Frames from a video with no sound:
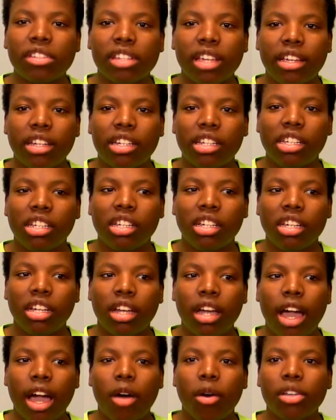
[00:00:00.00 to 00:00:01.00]
idea,
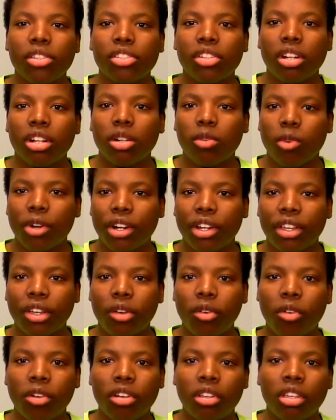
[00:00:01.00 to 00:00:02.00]
how I started
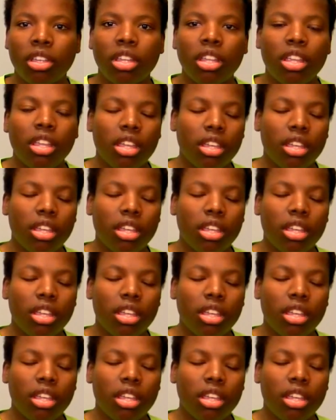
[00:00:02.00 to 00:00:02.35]
working on it,